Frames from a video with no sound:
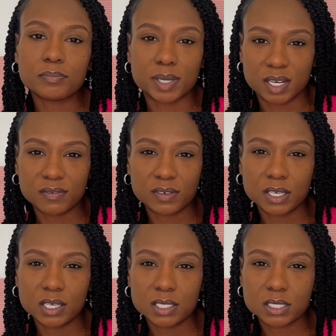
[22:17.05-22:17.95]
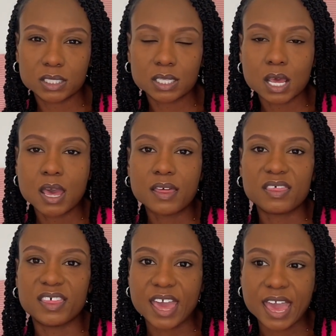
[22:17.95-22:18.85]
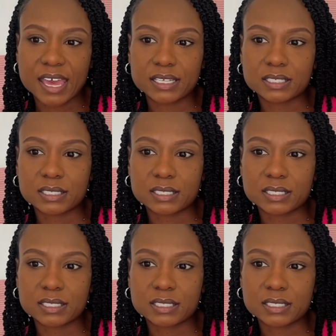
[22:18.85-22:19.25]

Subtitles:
benefits that